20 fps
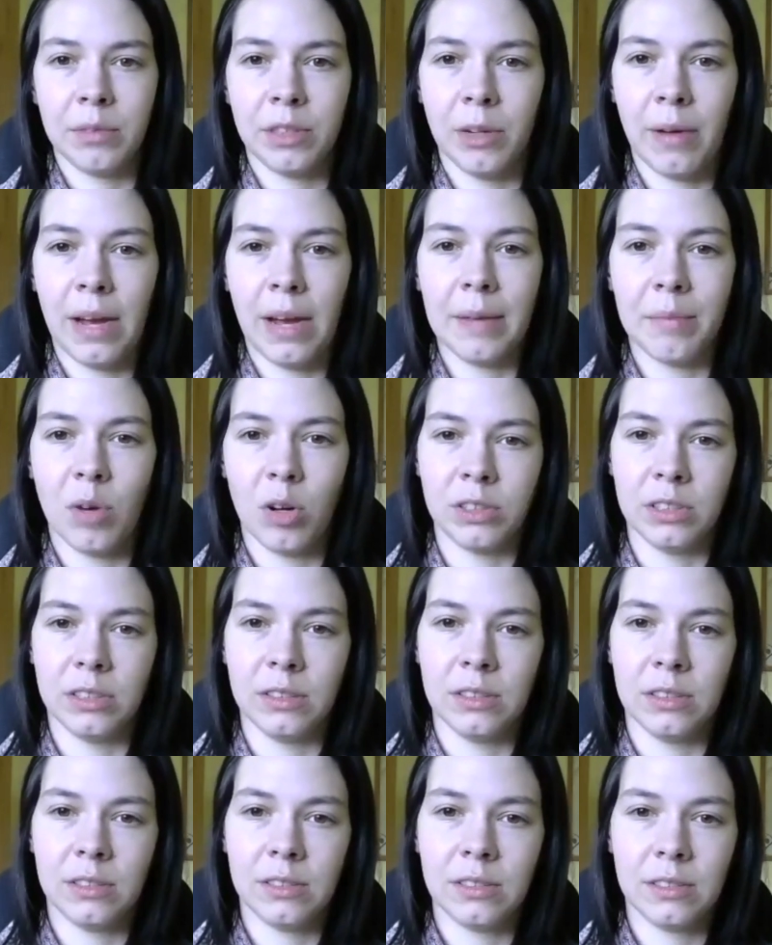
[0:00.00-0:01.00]
So I'm
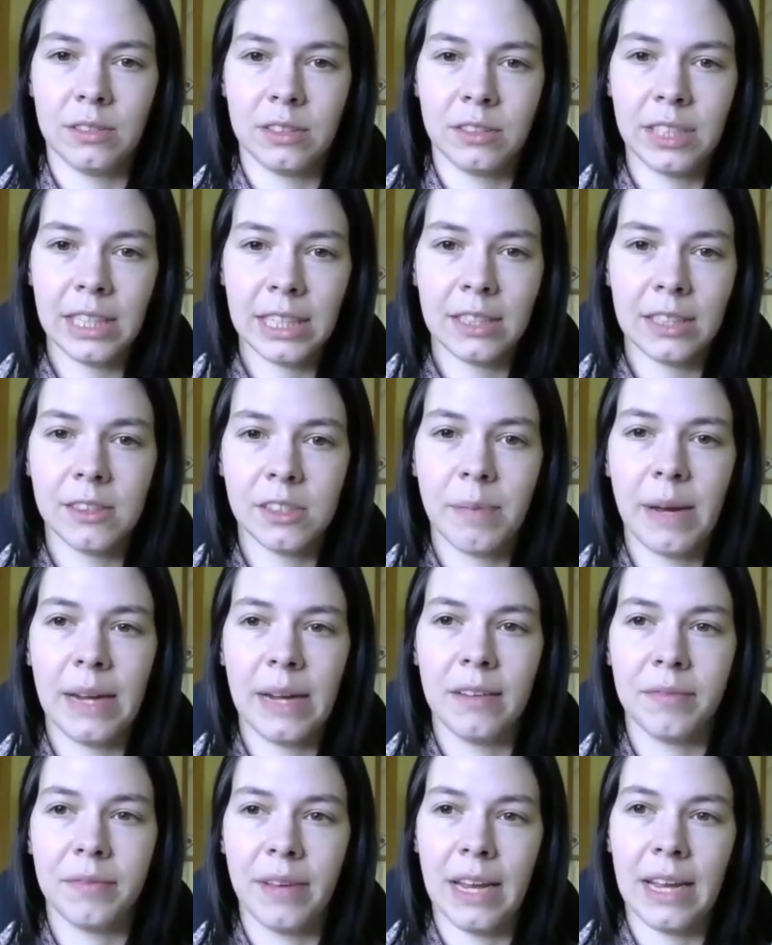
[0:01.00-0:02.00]
on sickness
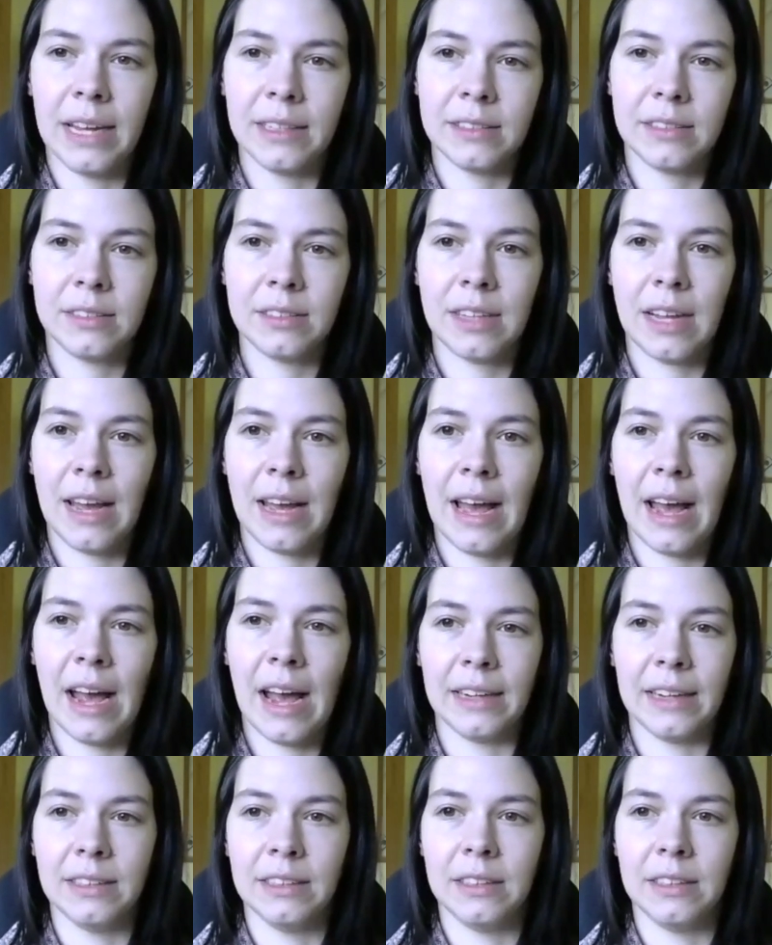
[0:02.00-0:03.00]
benefits
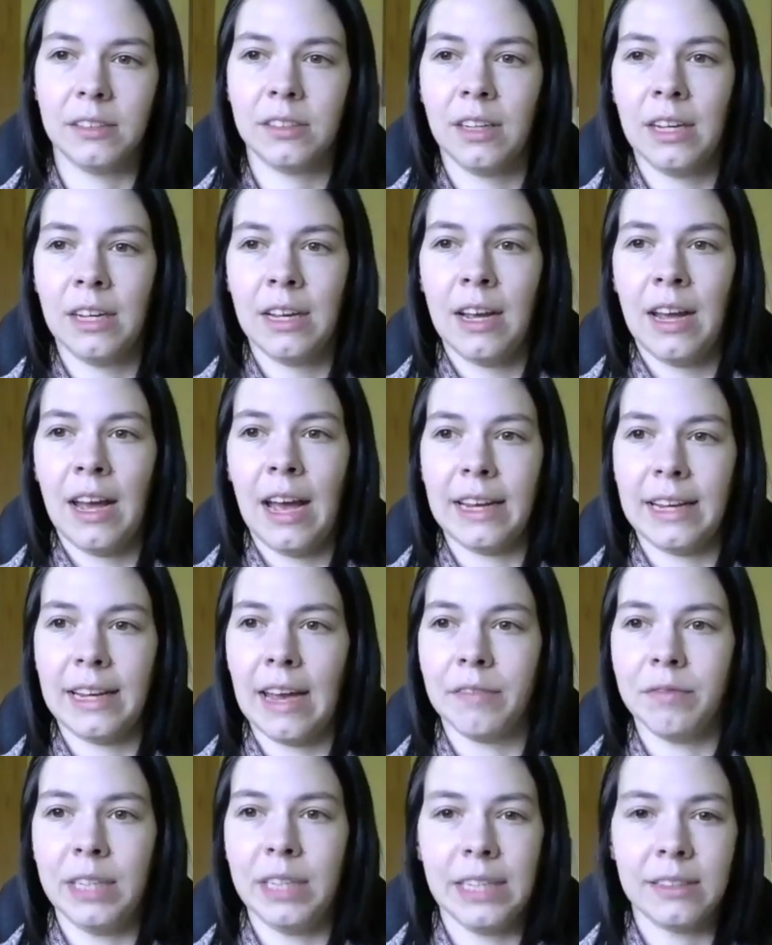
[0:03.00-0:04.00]
and I
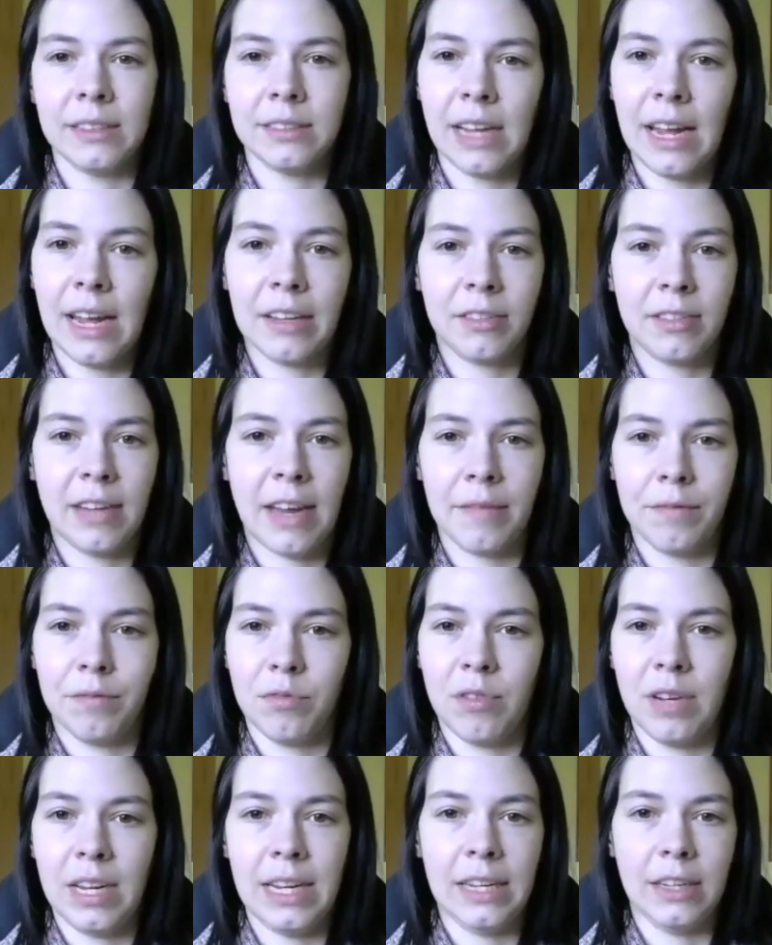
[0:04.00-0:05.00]
get reassessed
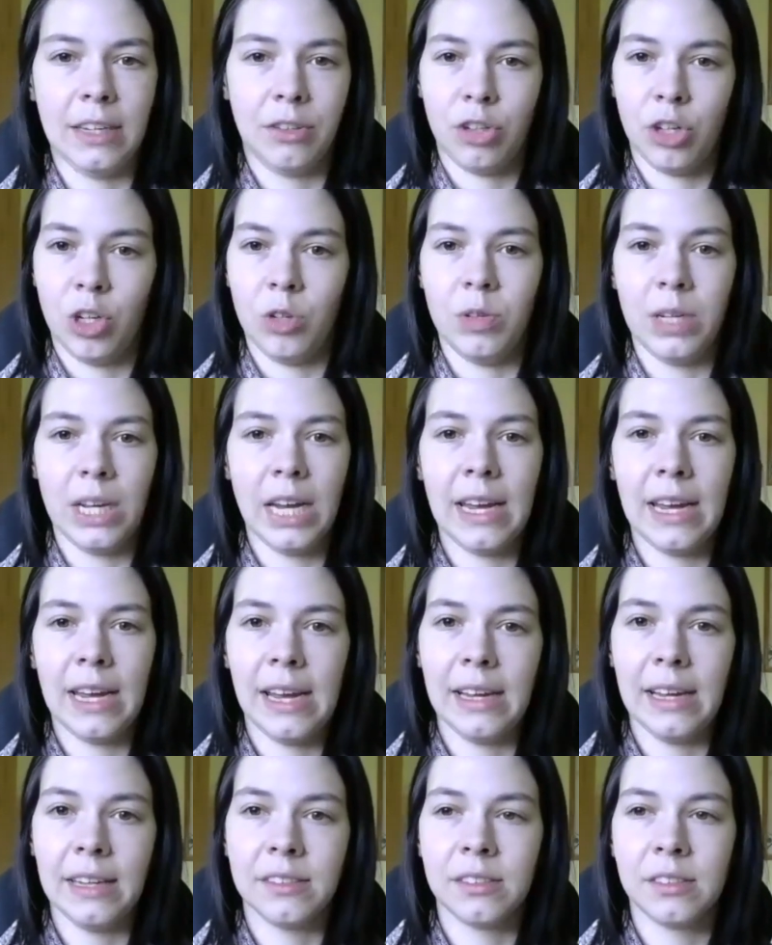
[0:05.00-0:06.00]
every 2
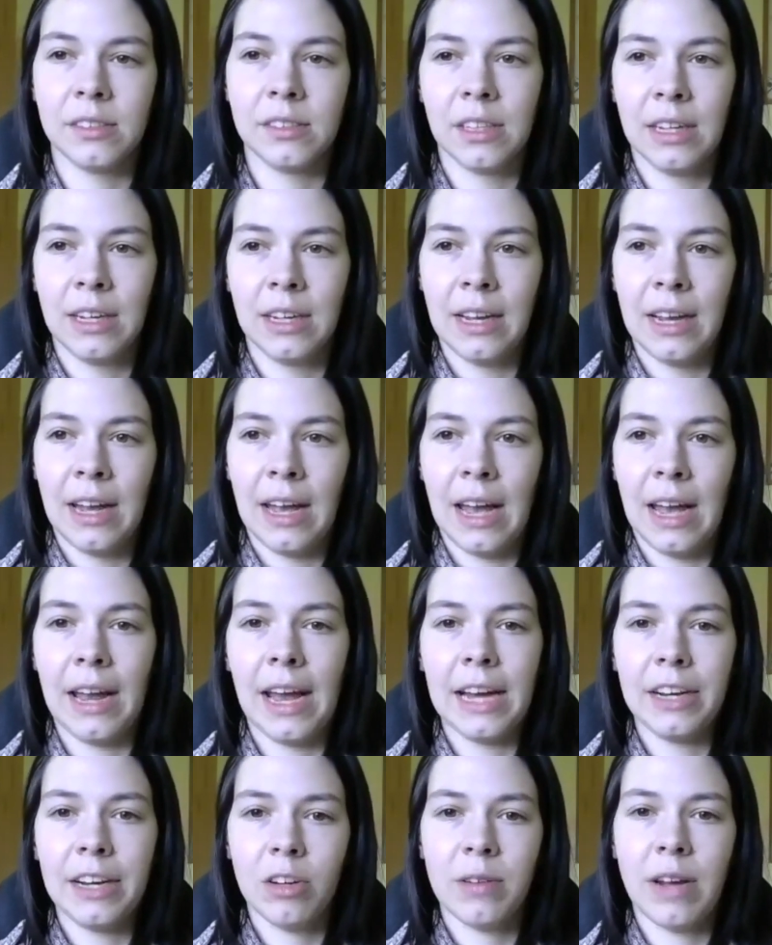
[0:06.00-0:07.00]
years, and
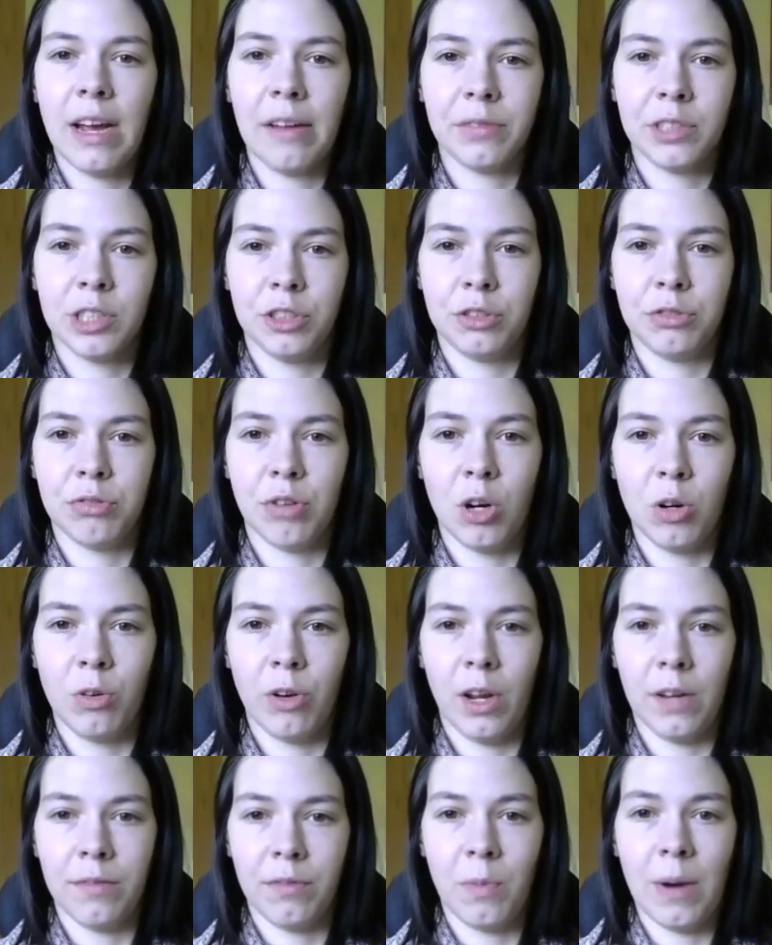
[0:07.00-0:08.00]
I don't have control
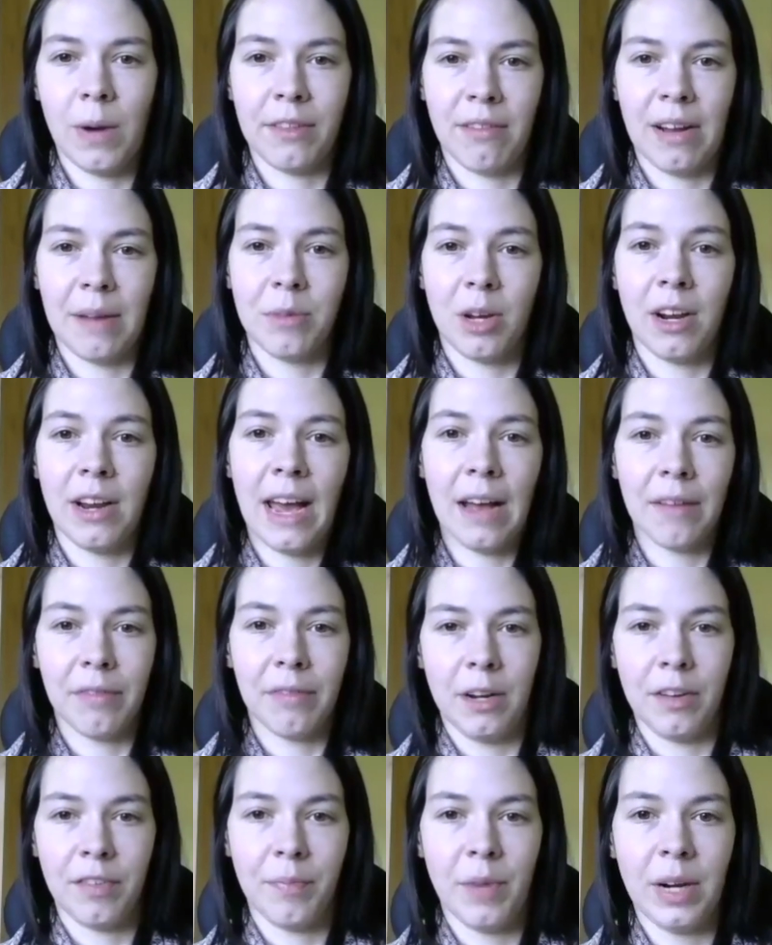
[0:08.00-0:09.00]
over whether I'm going to have
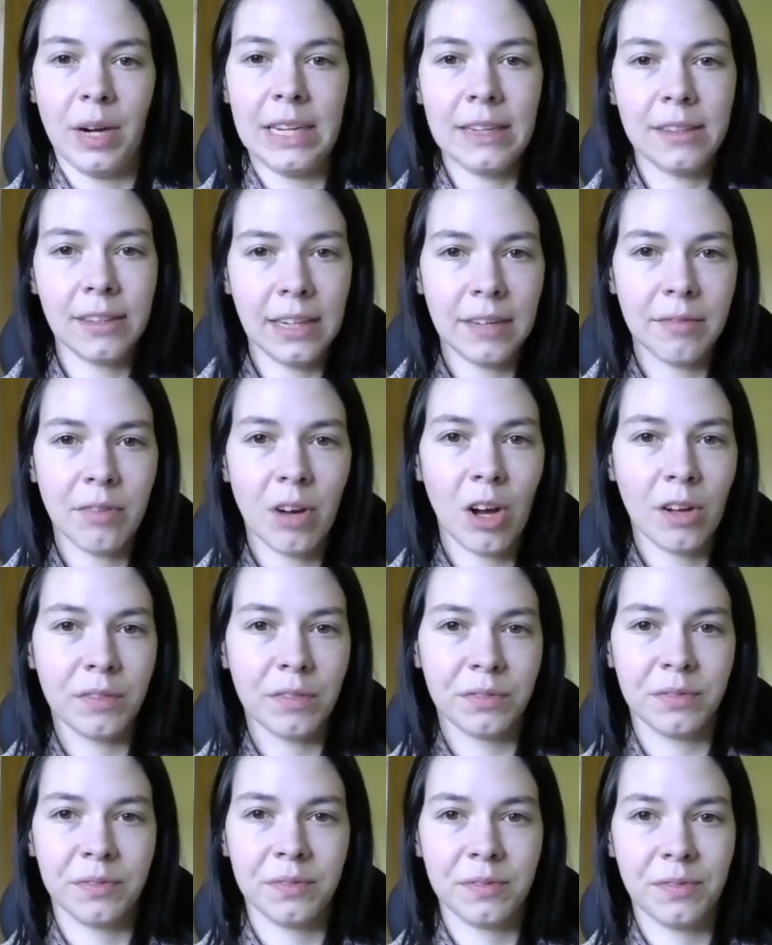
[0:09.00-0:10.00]
enough money to live
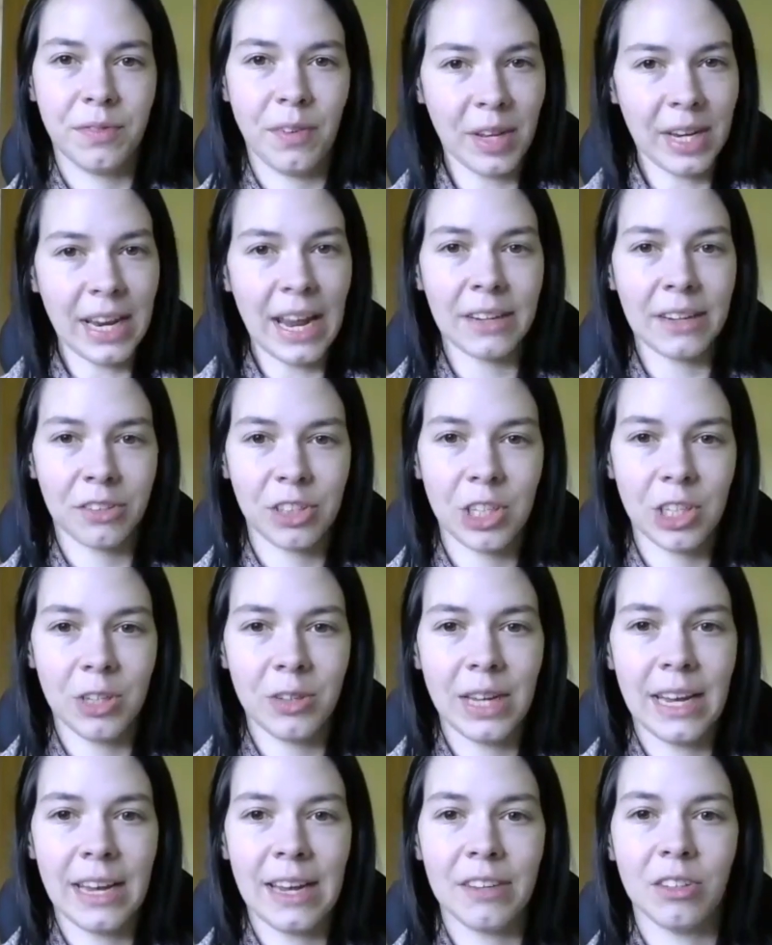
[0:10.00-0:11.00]
off for the next 2
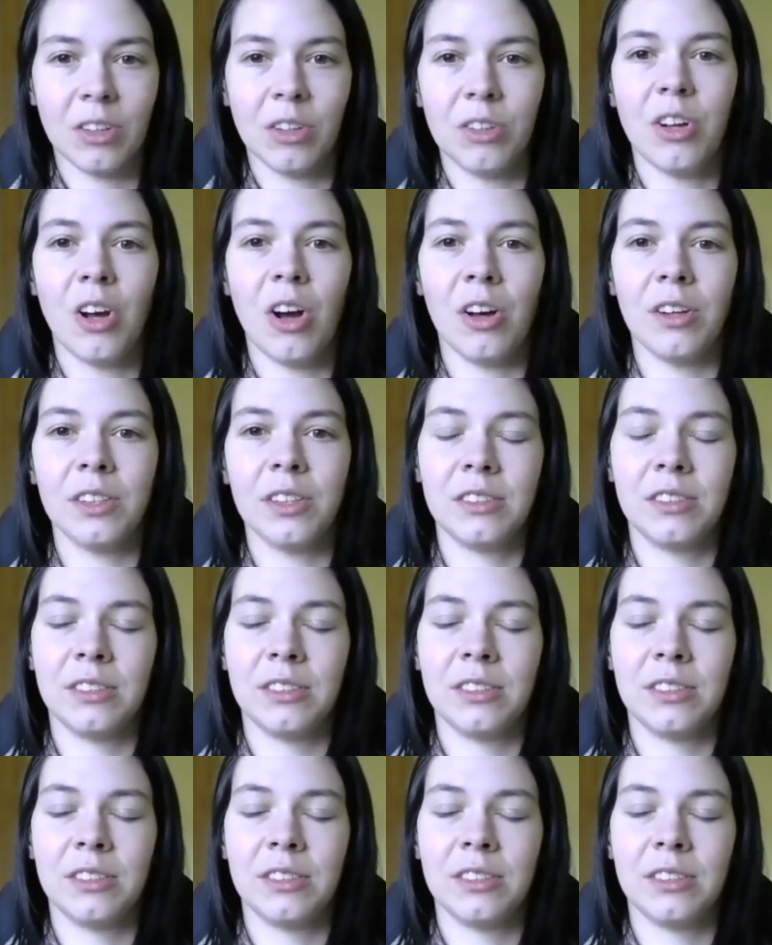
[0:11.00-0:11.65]
years or not.